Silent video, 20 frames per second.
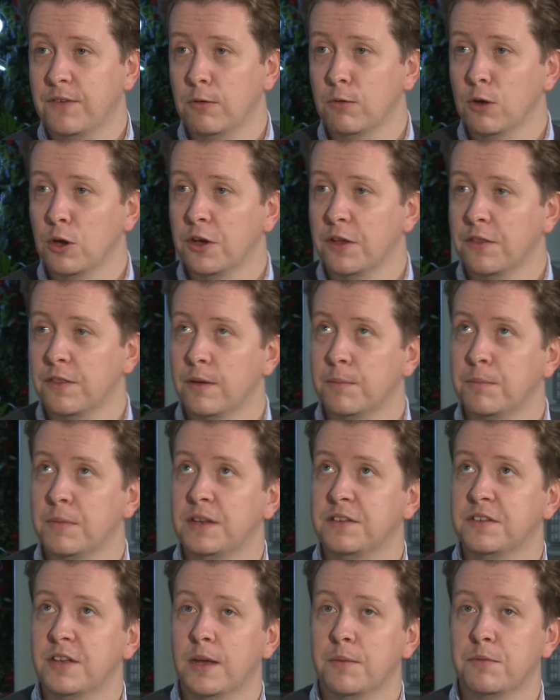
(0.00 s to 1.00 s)
you look at them
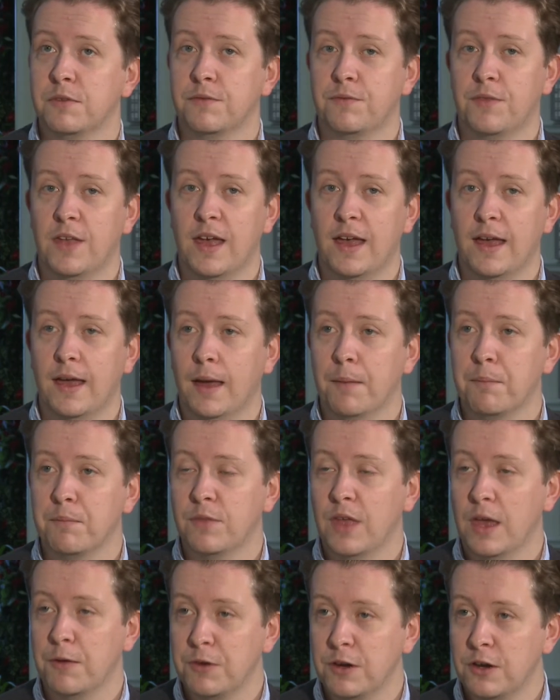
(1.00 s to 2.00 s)
in terms of
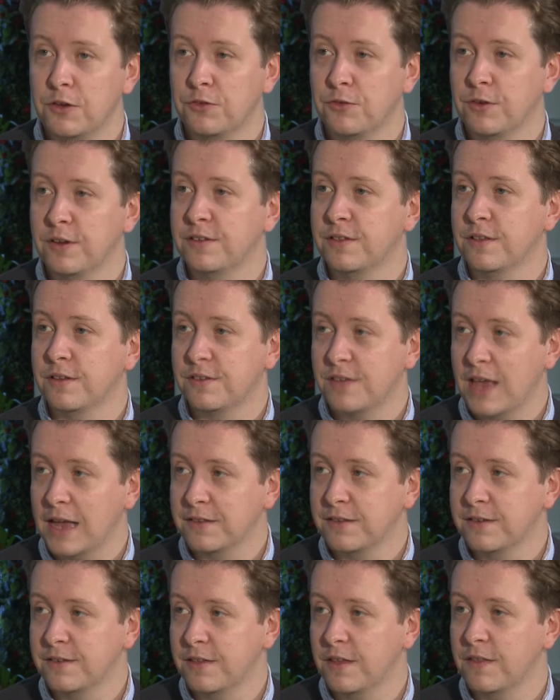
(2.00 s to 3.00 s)
their industries, the
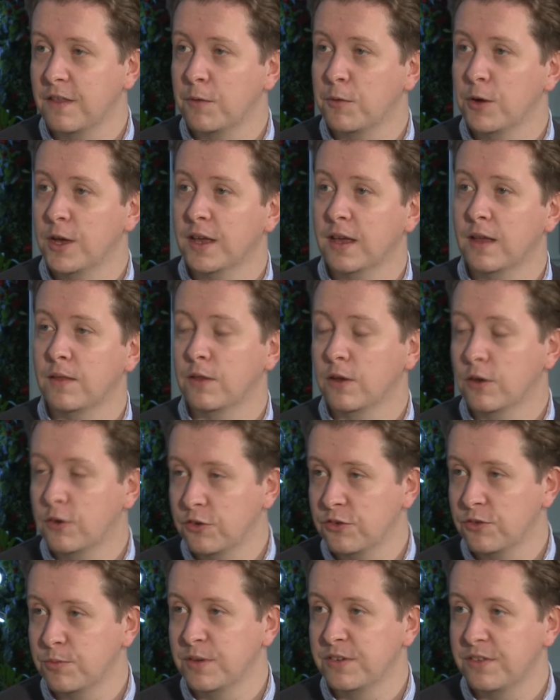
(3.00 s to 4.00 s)
sectors that they work in, the
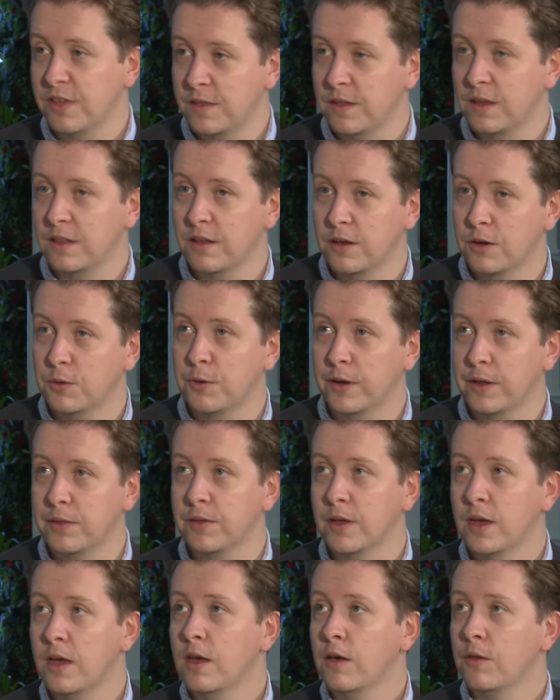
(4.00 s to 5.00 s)
customers that they deal with,
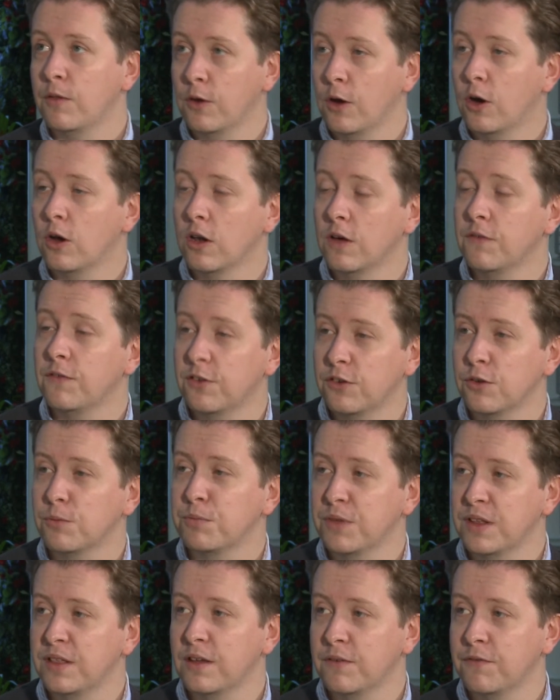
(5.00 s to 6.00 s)
they all offer
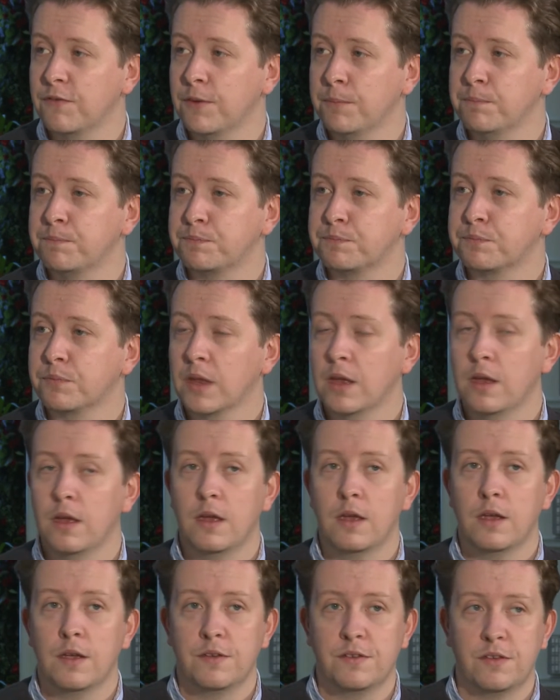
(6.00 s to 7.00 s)
something different.
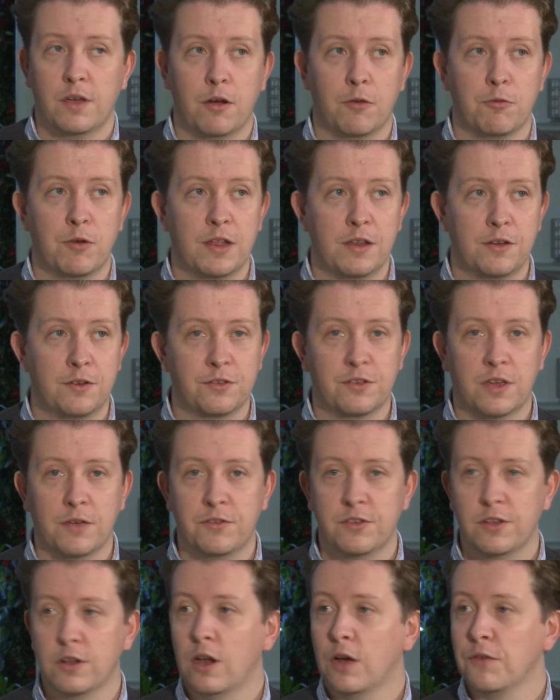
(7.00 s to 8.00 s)
So it really does
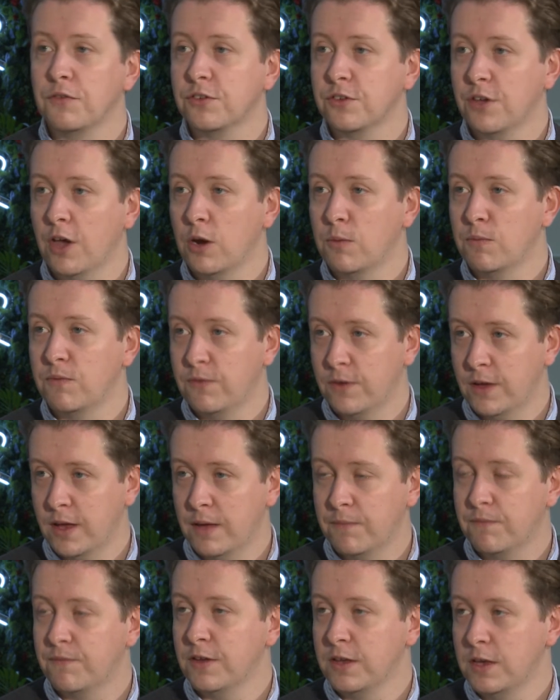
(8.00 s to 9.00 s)
give us a lot of scope
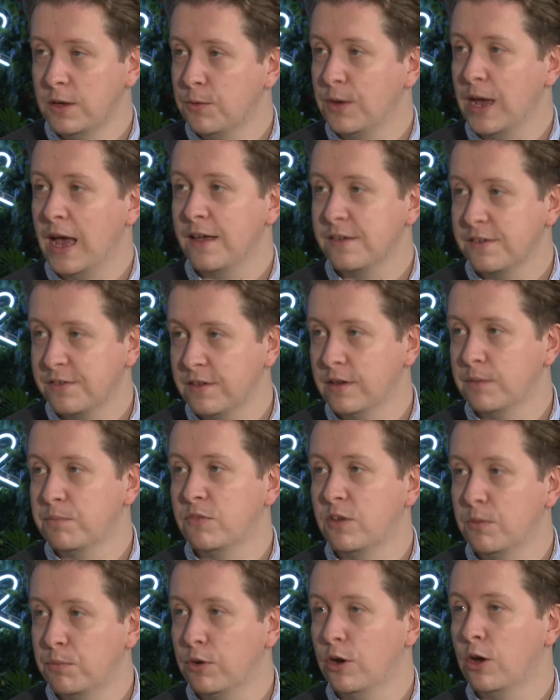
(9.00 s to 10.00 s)
for you guys
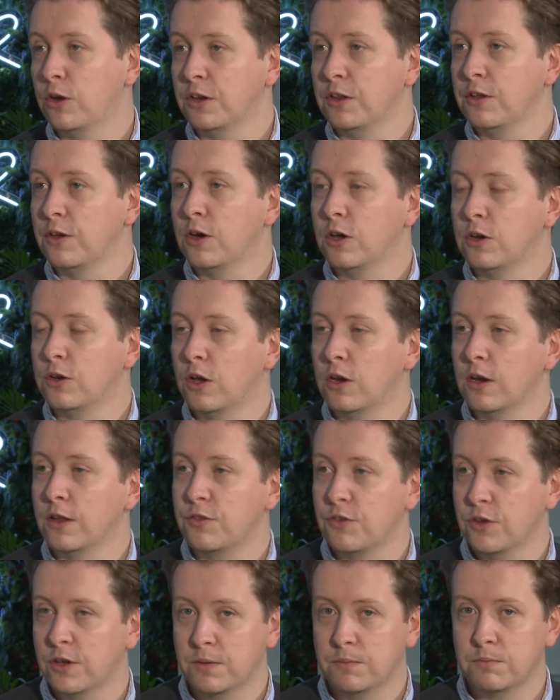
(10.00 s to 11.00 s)
to broaden your
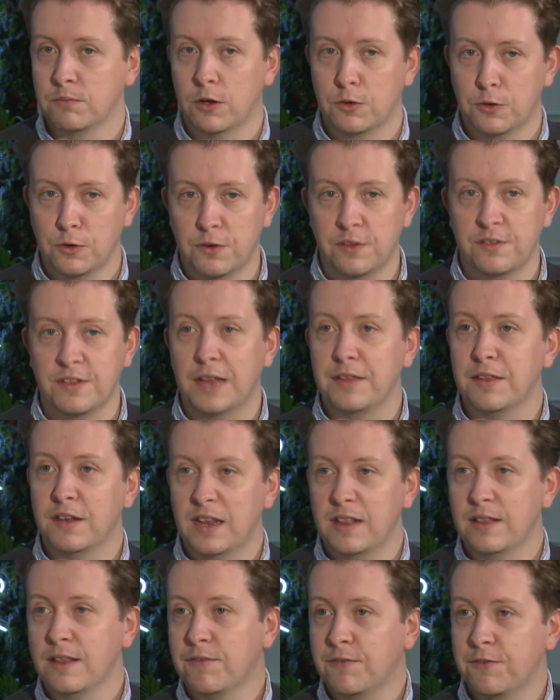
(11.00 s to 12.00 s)
knowledge and understanding
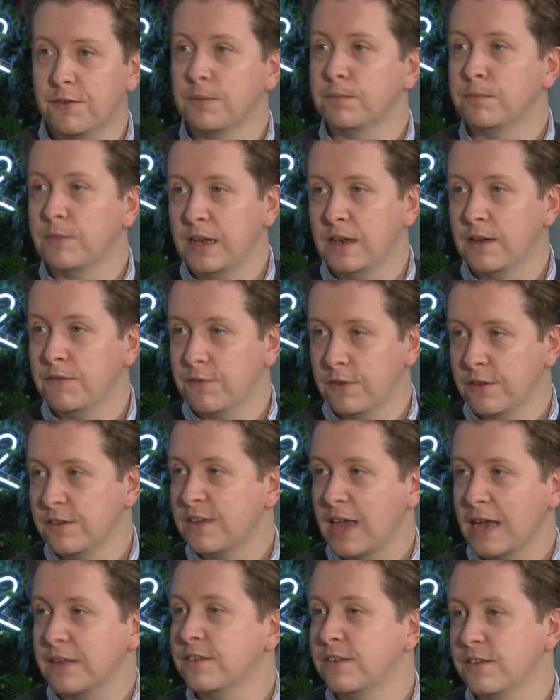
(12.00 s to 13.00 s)
in different
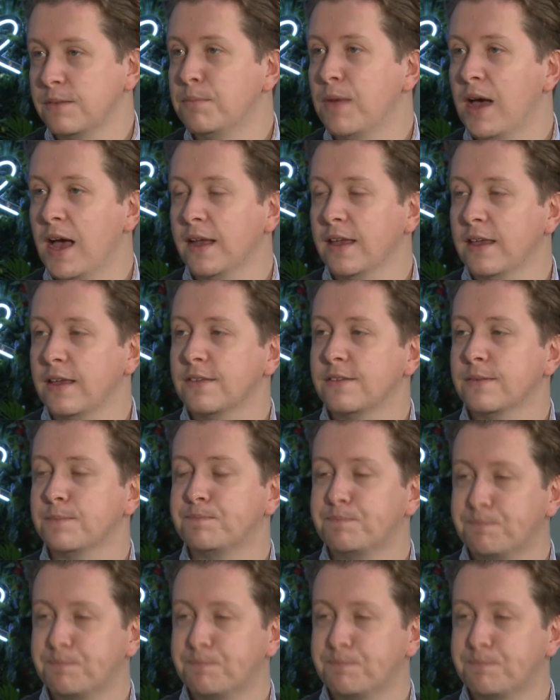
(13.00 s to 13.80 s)
sectors and markets.